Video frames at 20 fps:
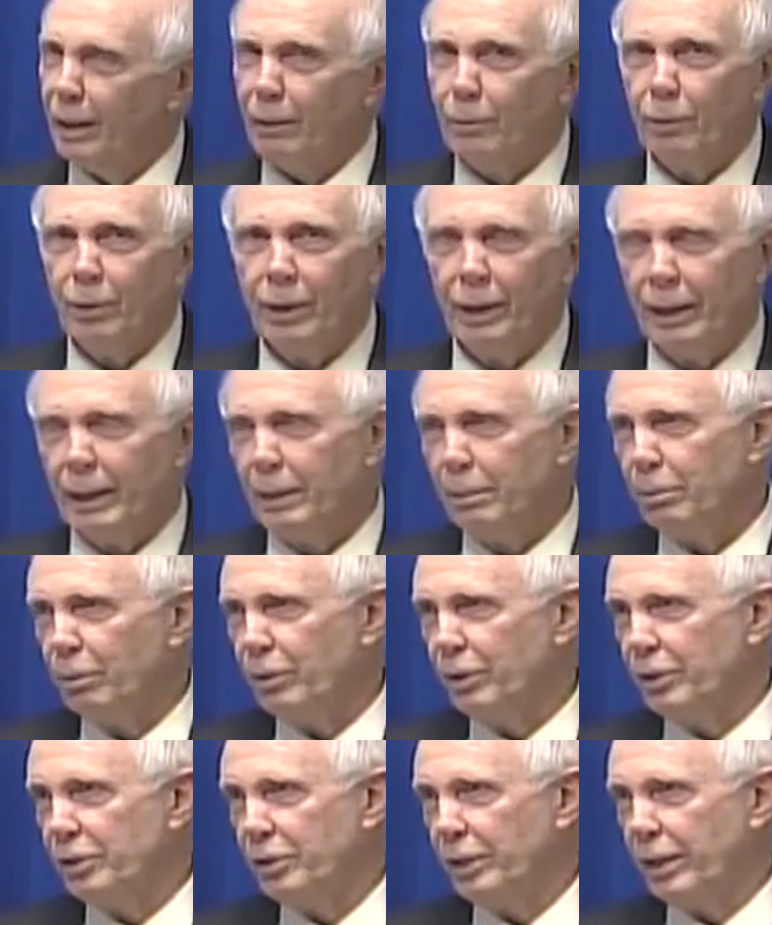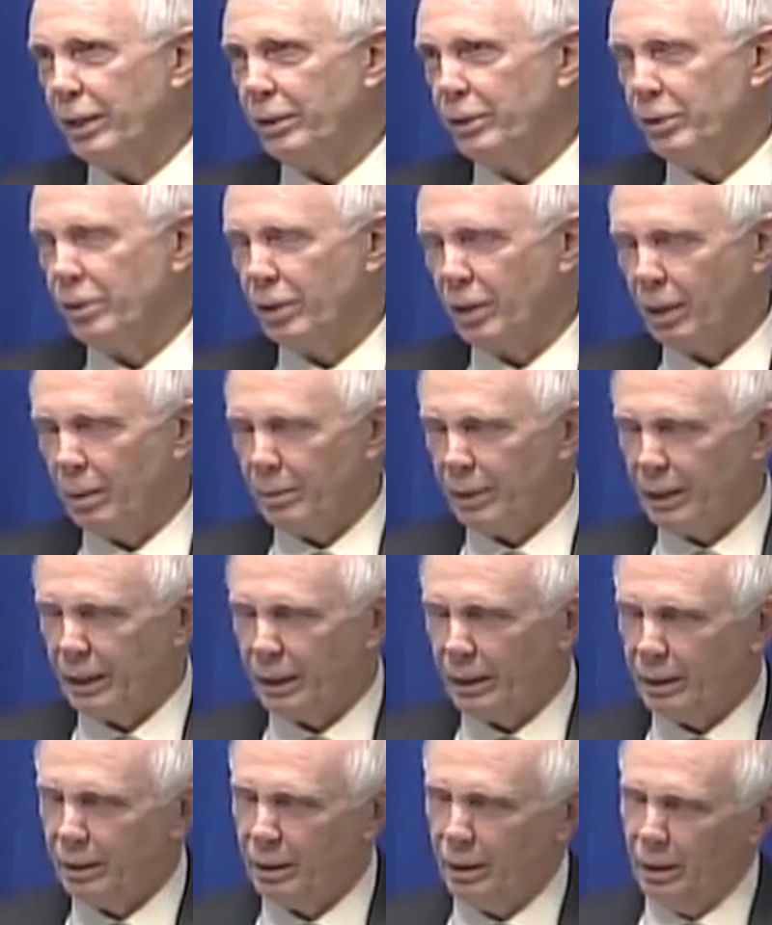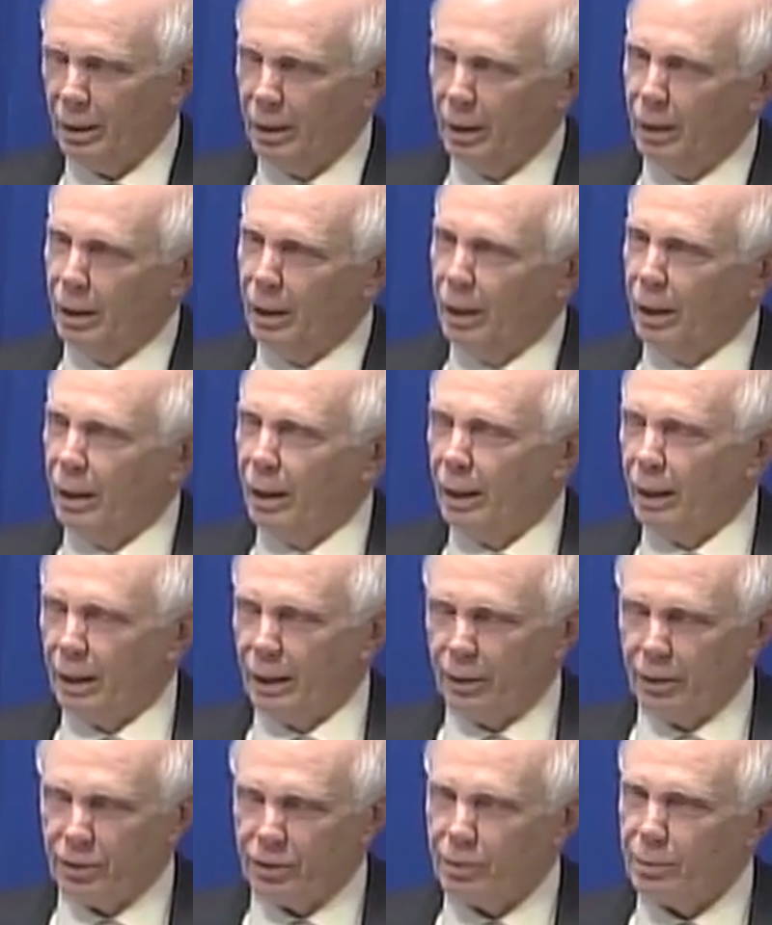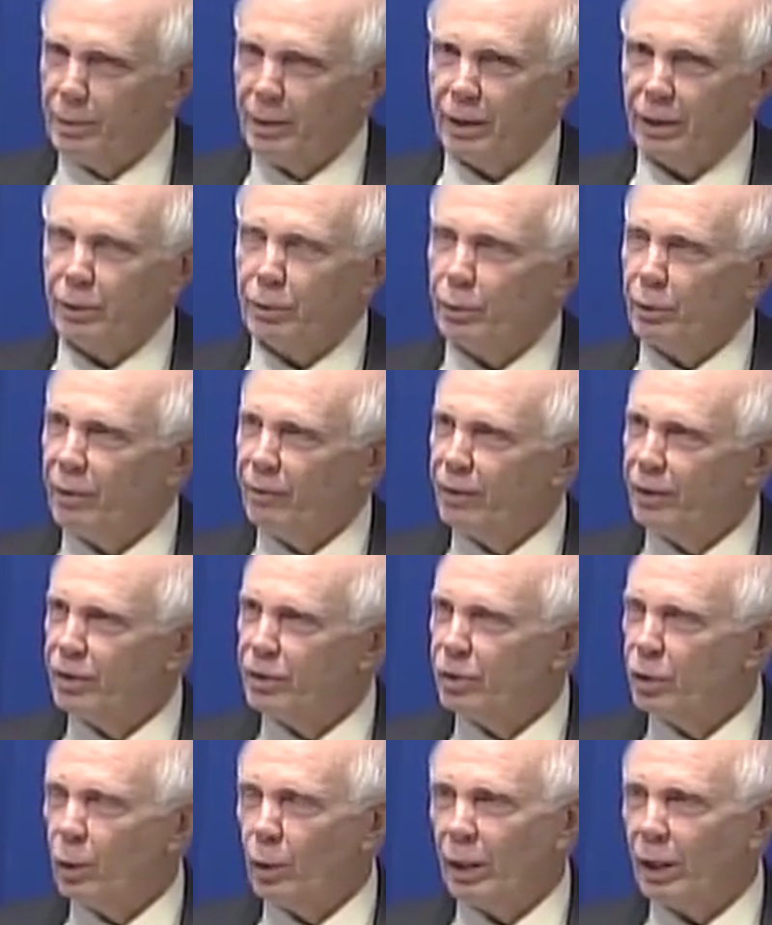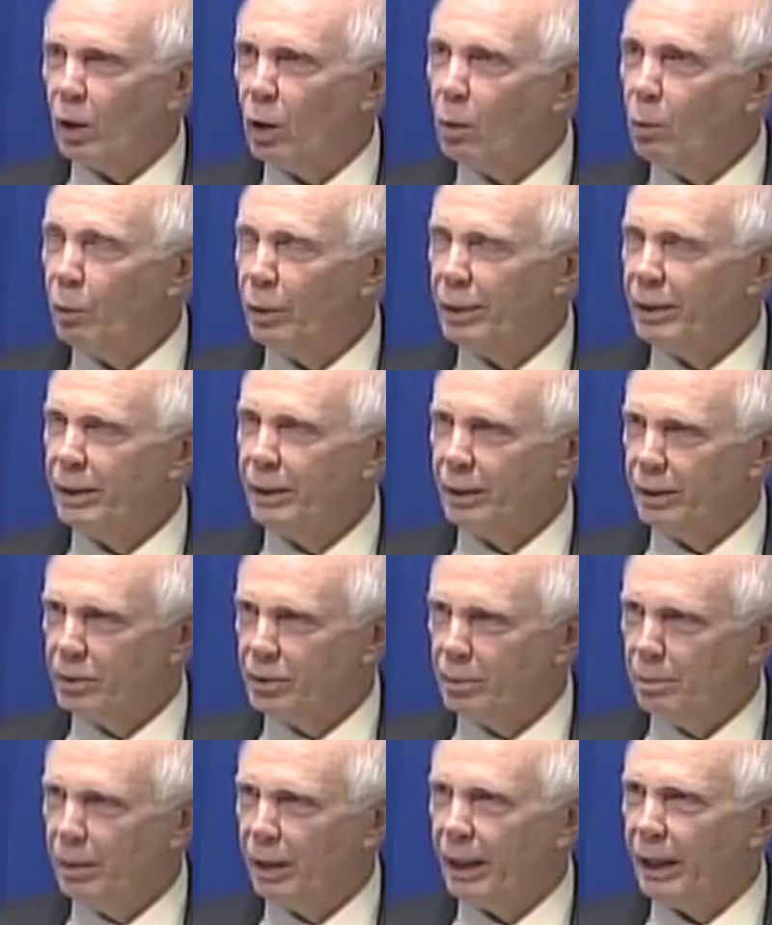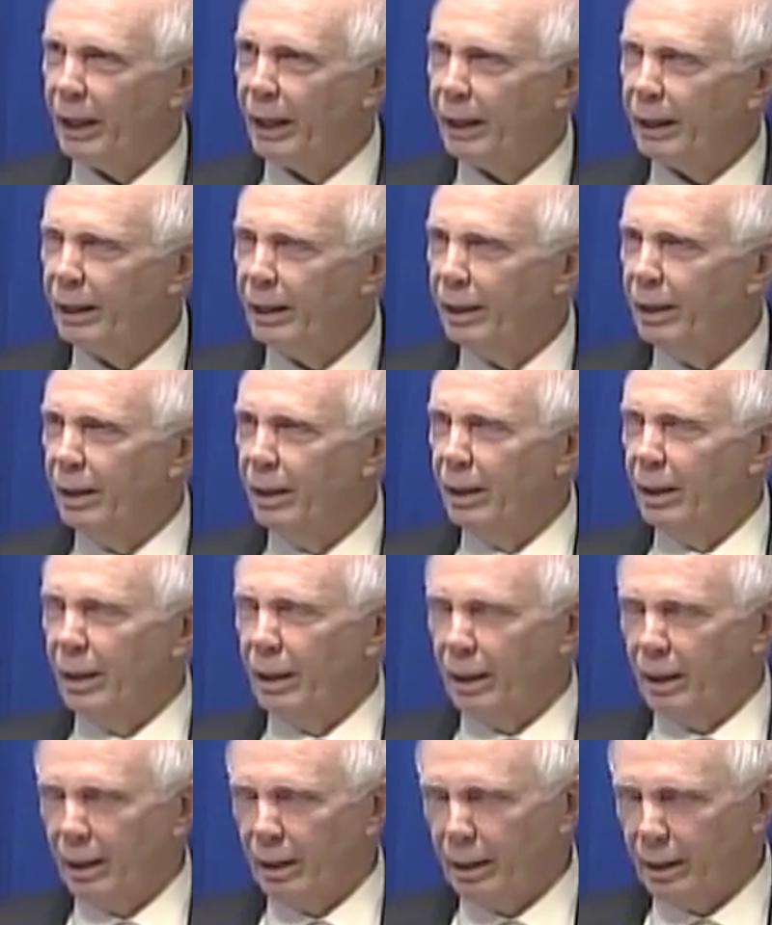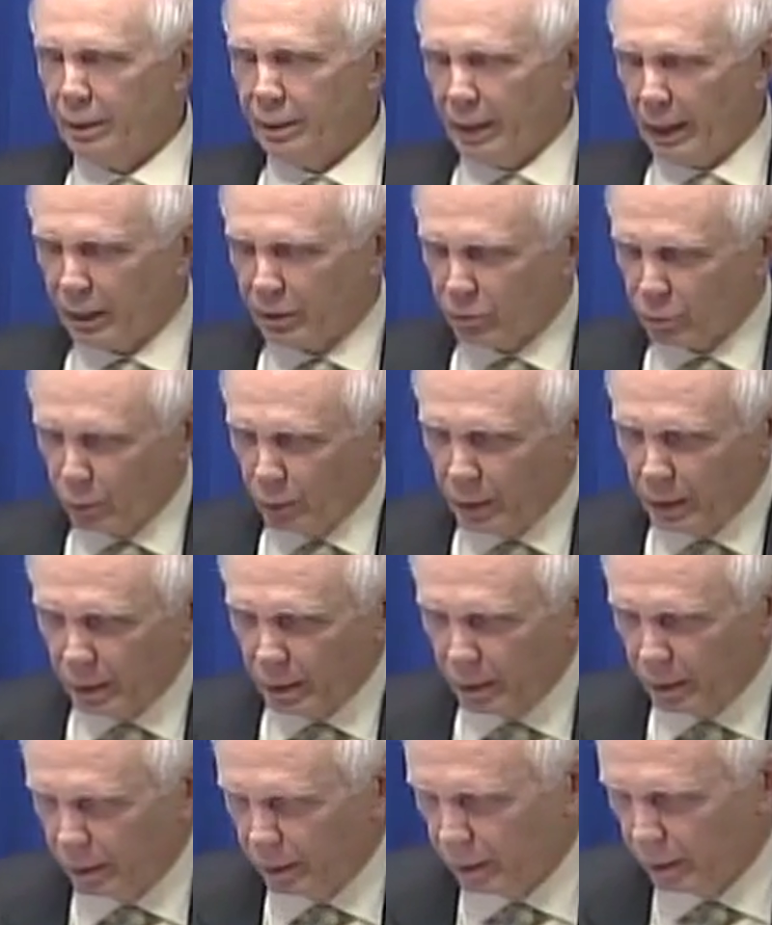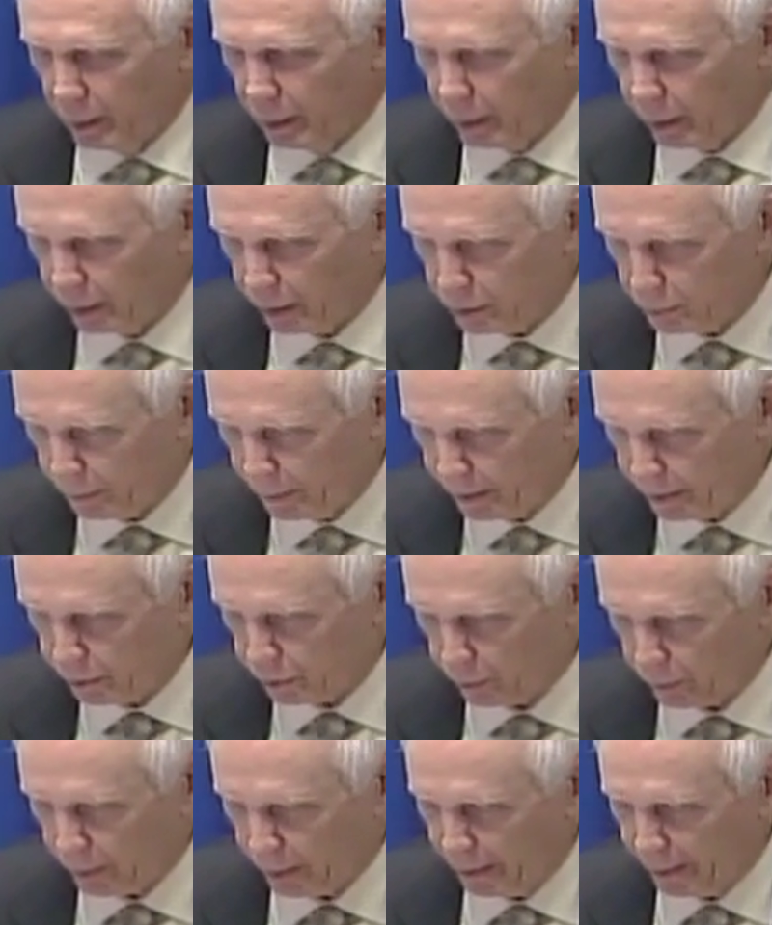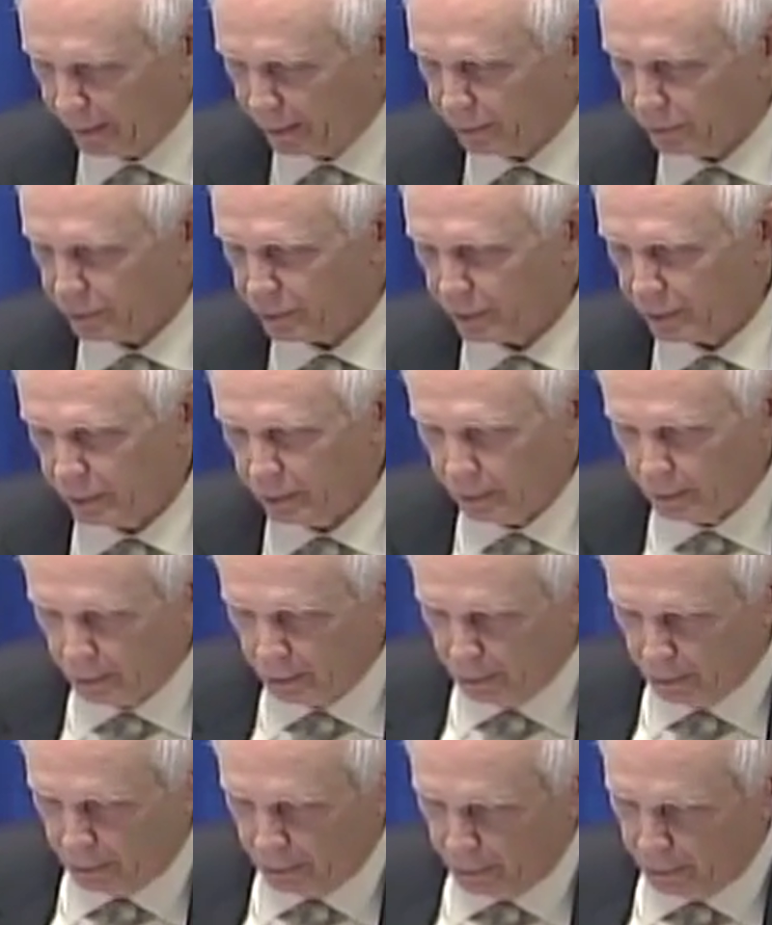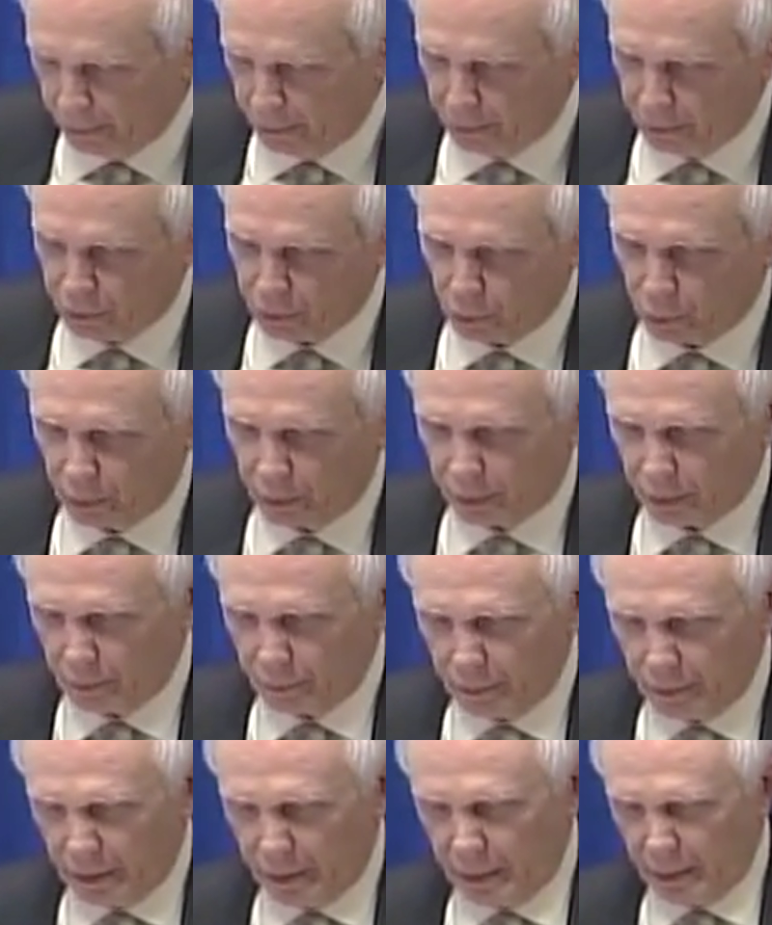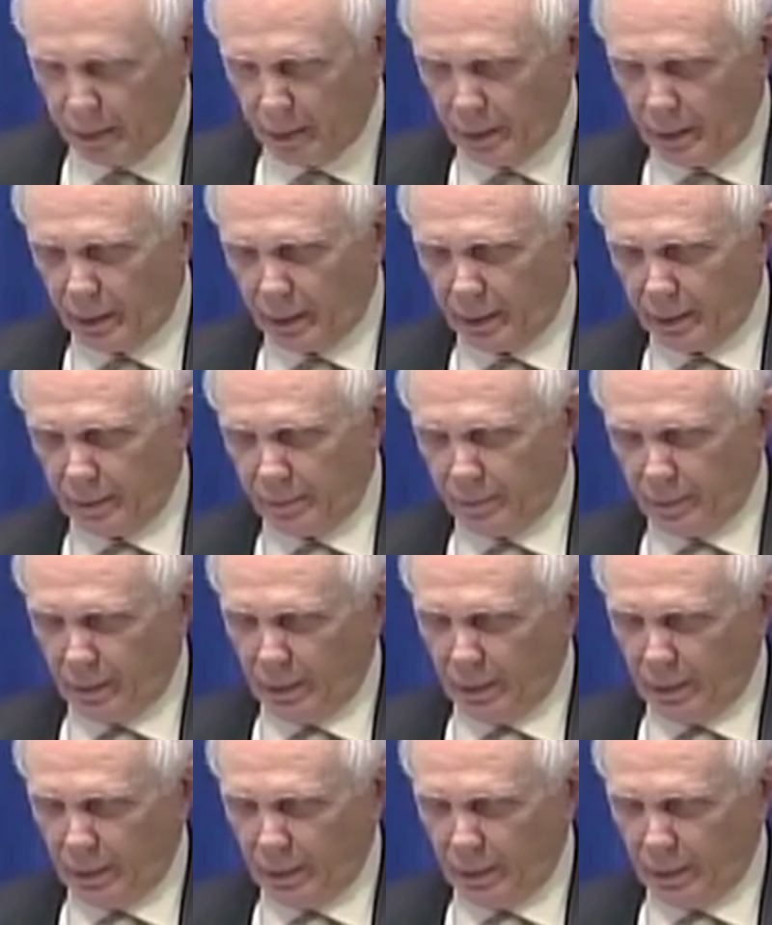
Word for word: I really appreciate you coming in. Uh, this has been a terrific show, and I hope we can get you back. Uh, next week, our special guest is going to be uh,